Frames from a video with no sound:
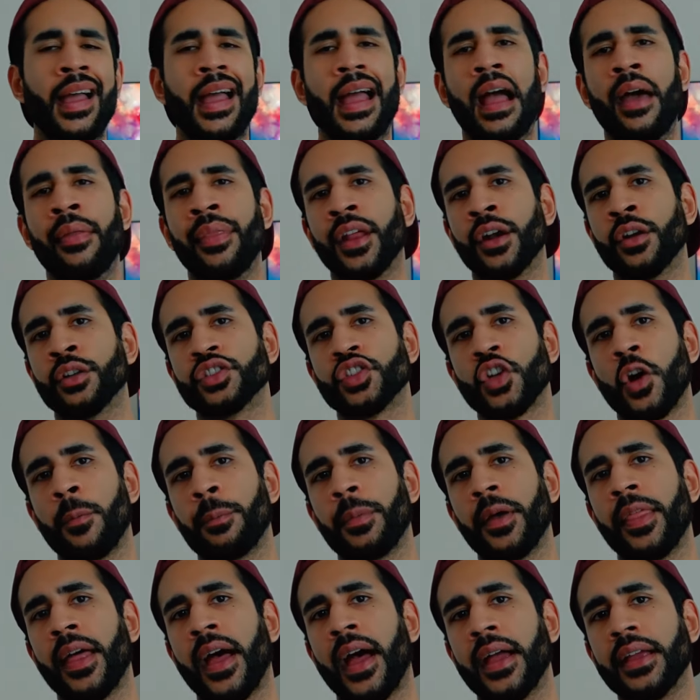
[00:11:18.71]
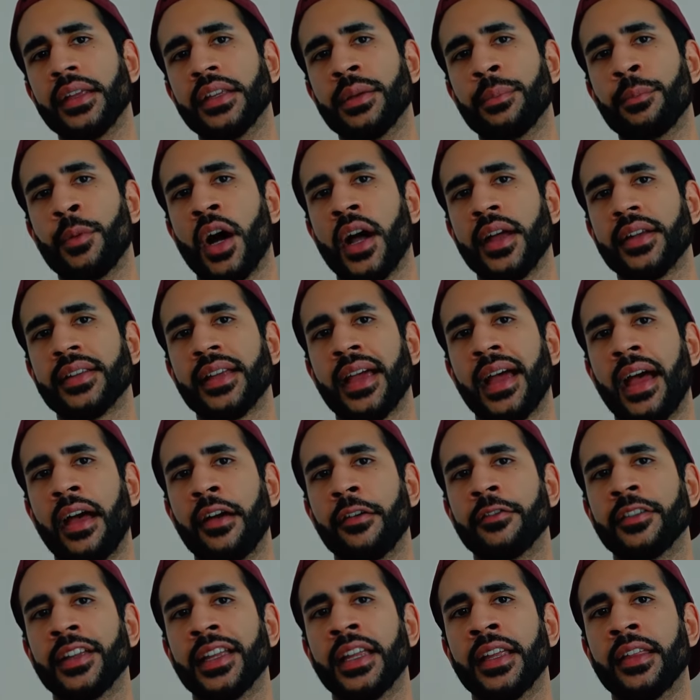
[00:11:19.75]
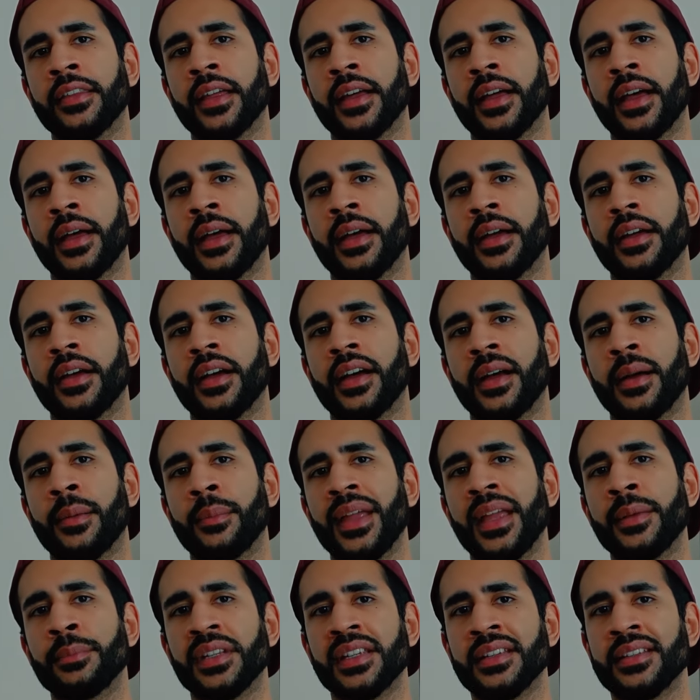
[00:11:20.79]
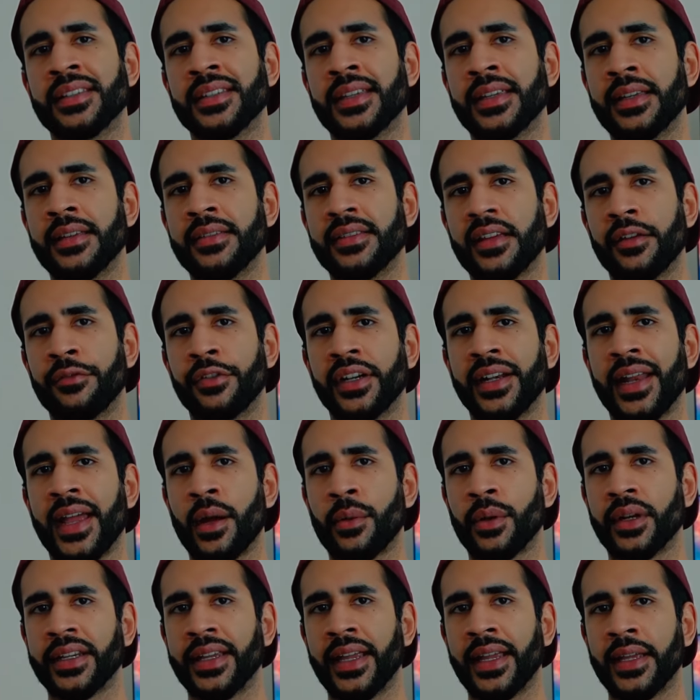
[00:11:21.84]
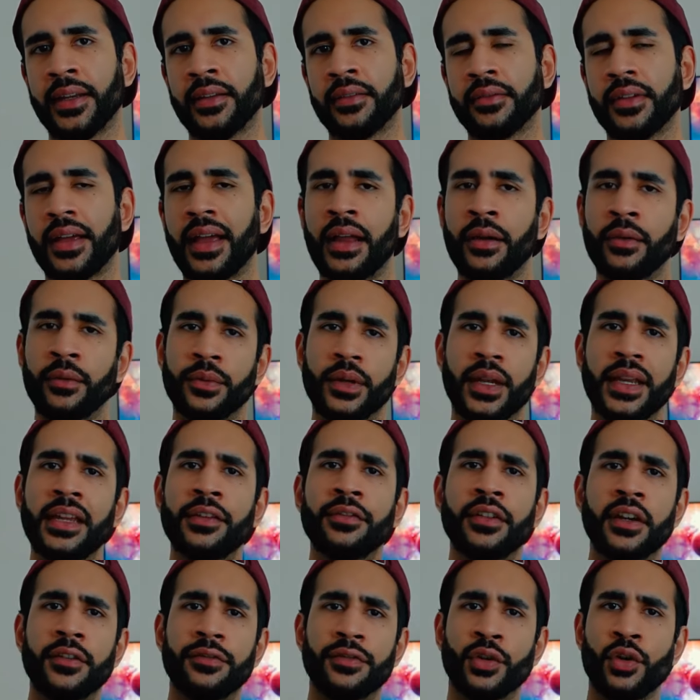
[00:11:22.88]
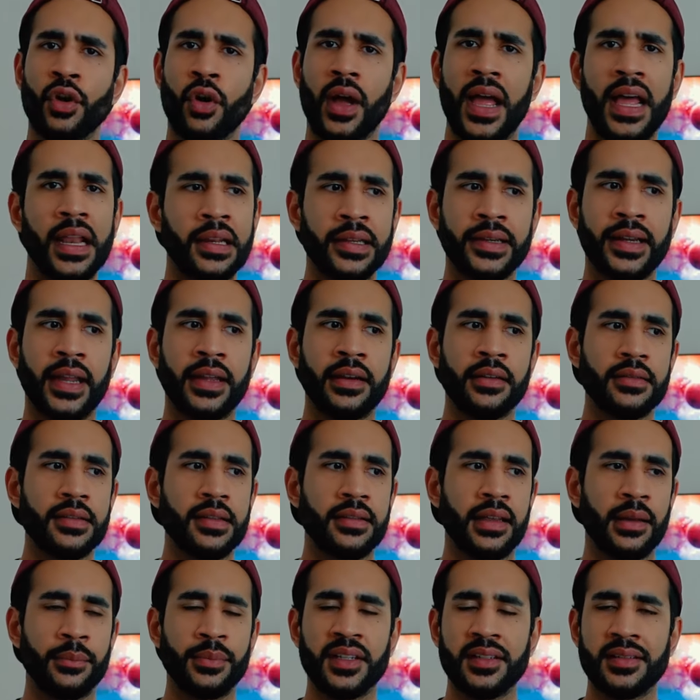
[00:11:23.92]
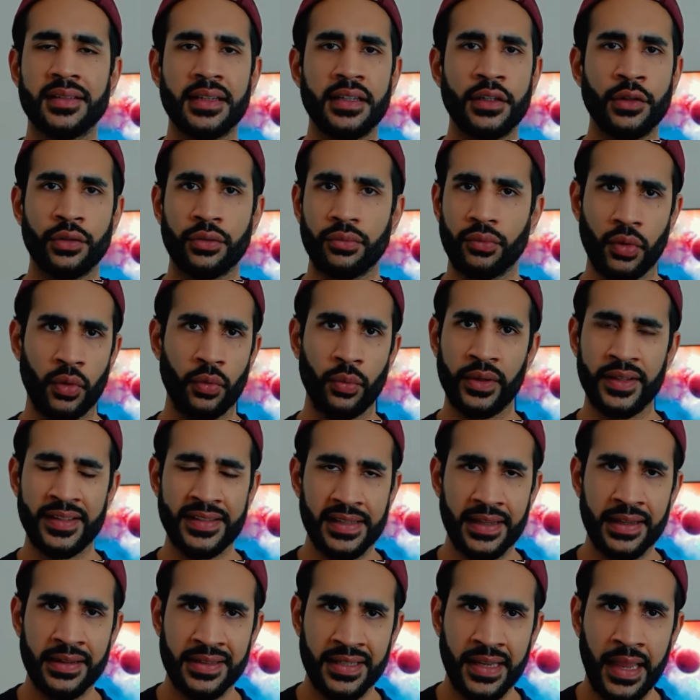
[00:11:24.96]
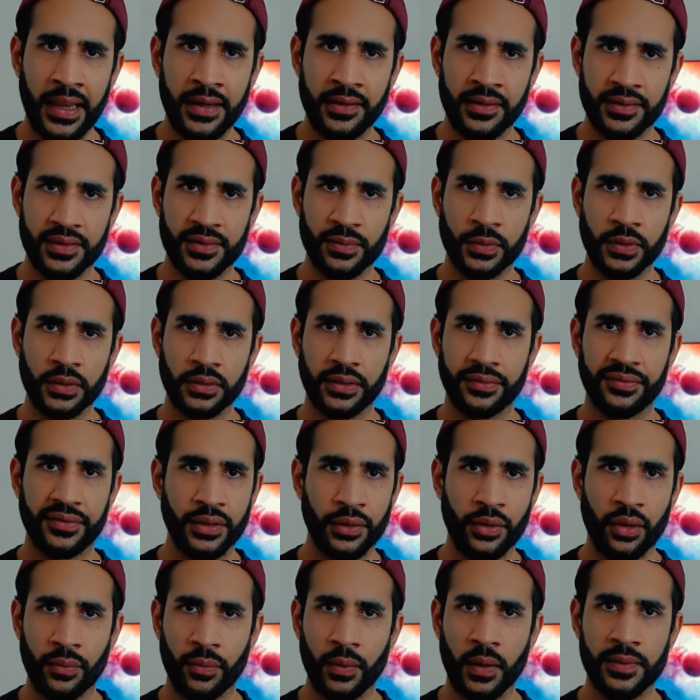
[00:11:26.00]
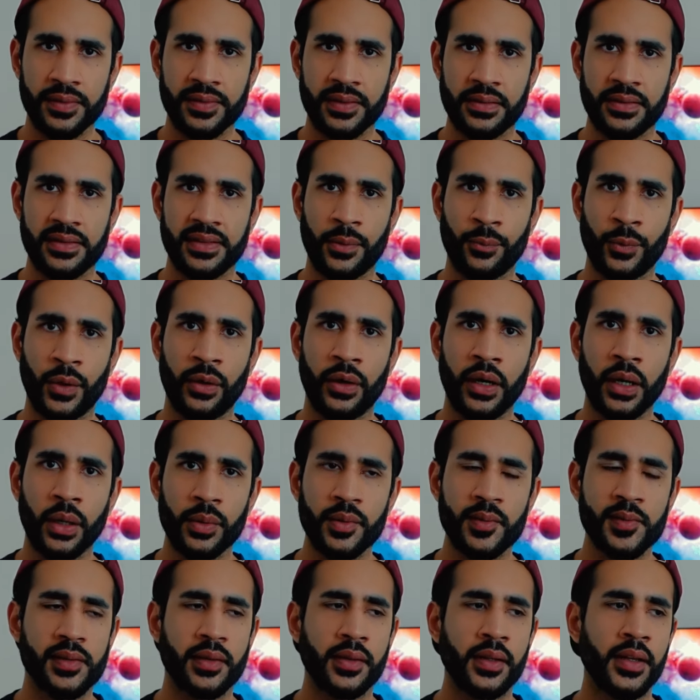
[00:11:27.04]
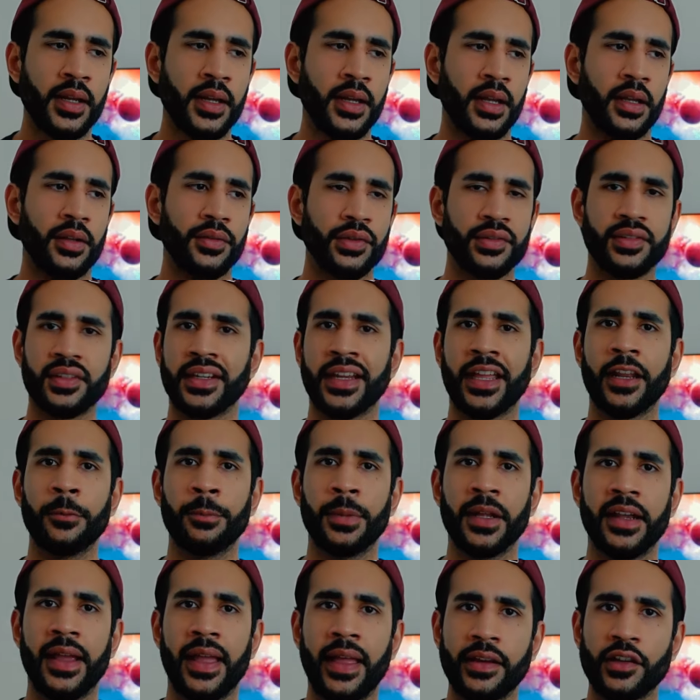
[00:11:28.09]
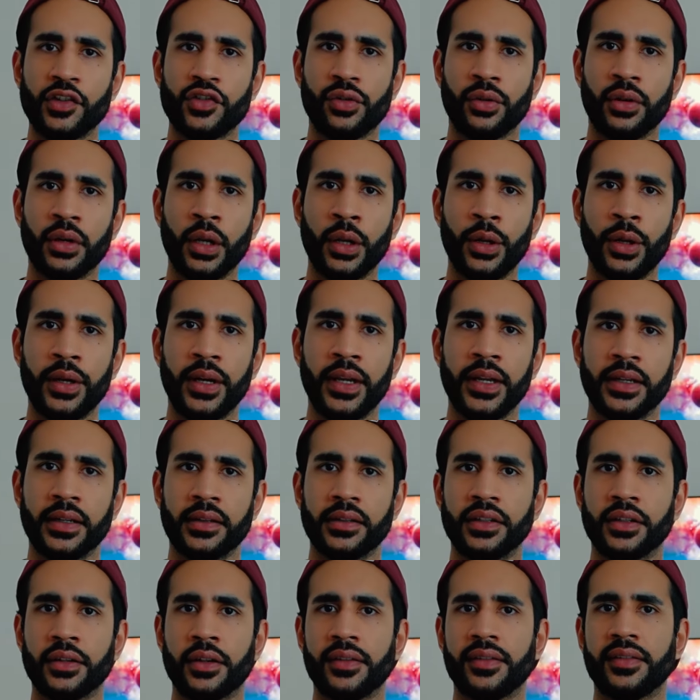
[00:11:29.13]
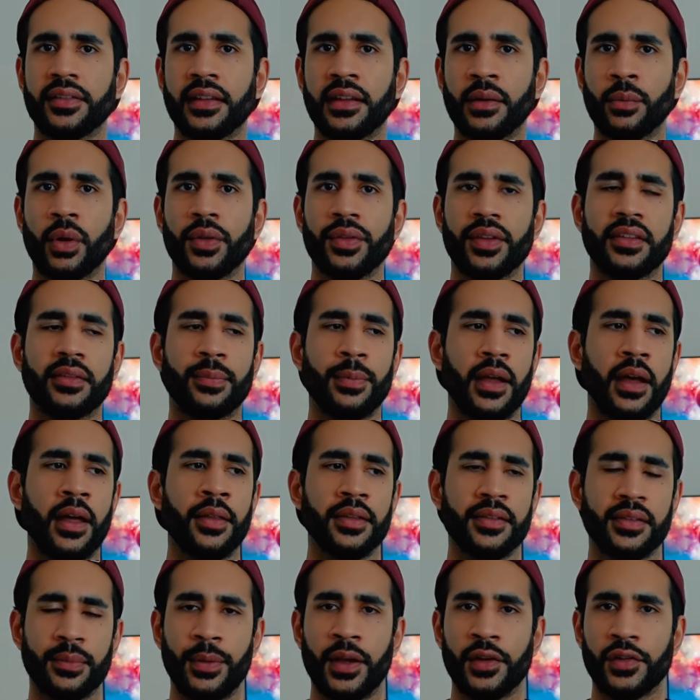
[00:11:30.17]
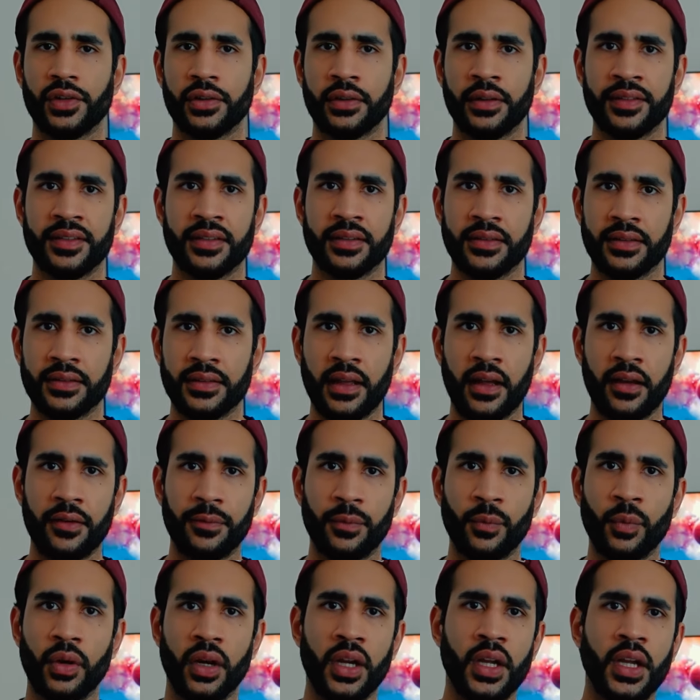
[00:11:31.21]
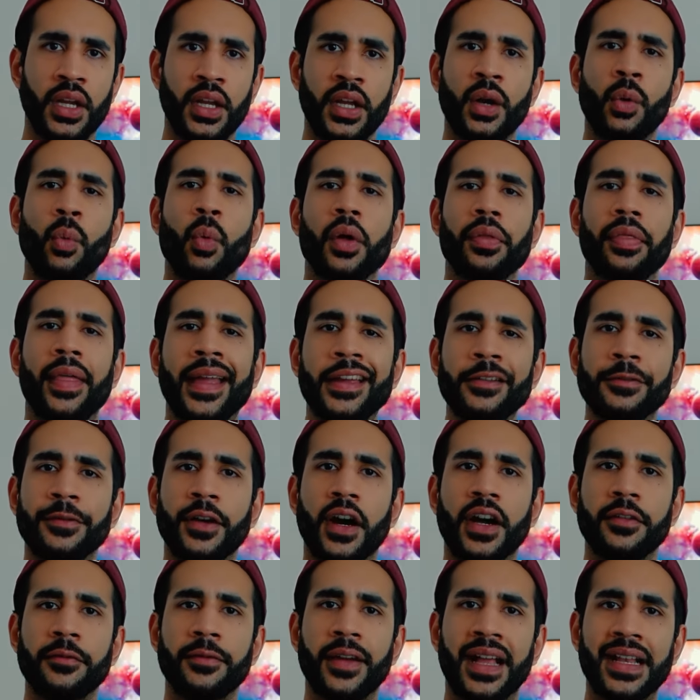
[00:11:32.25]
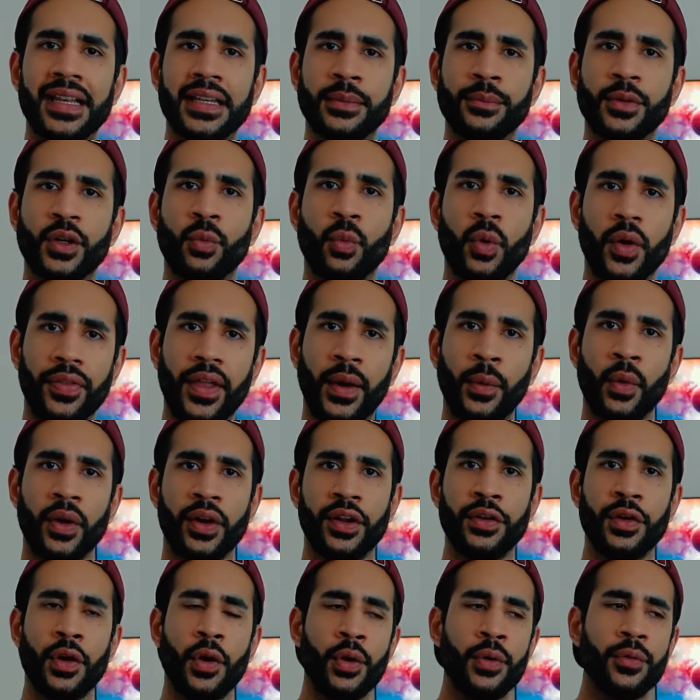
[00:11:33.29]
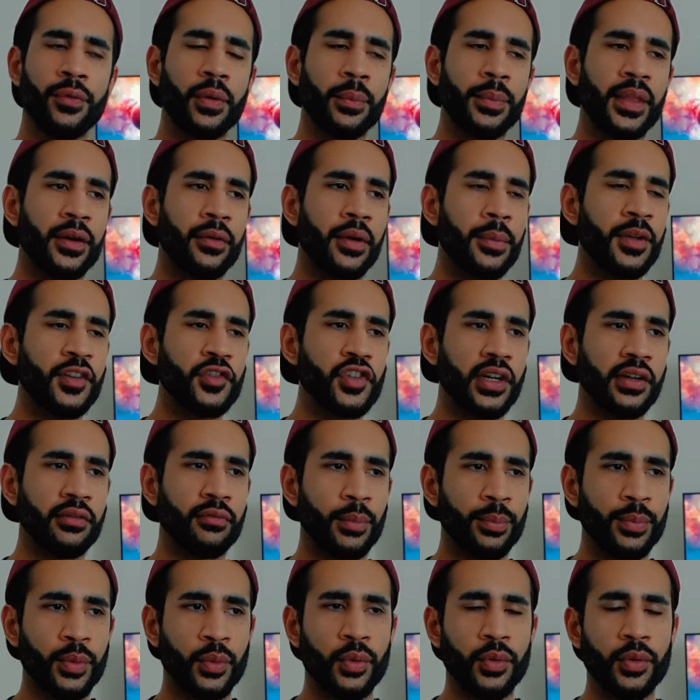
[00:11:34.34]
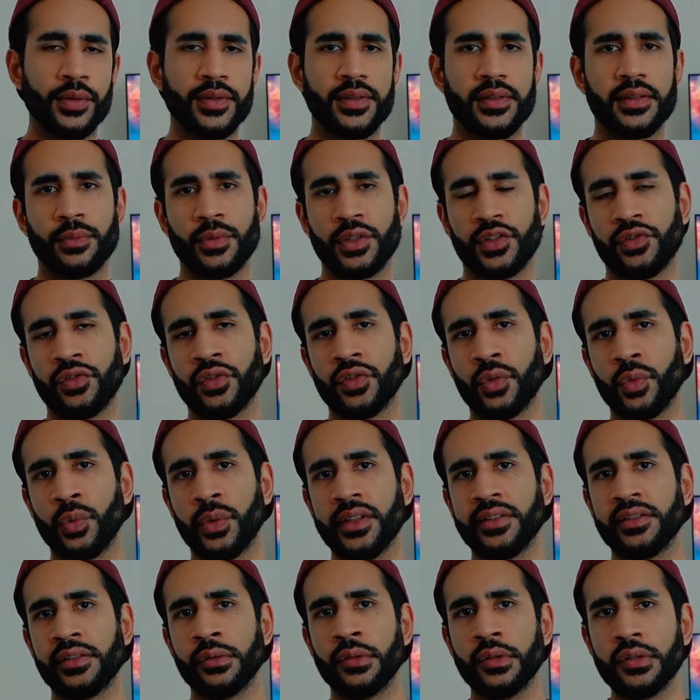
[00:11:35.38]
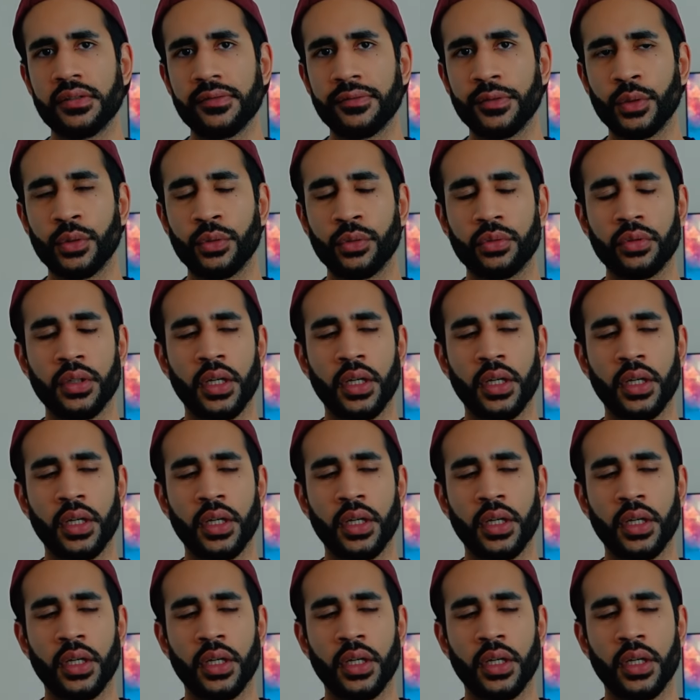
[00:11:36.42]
and then on top of that you might have either MDTs every now and again, and even if you're not allocated to the MDT, you could always attend as well if you're not rostered somewhere else, just to get a bit of extra learning and, you know, see what the other specialists and stuff, what they find valuable and what they want to know from their imaging reports, which is always useful.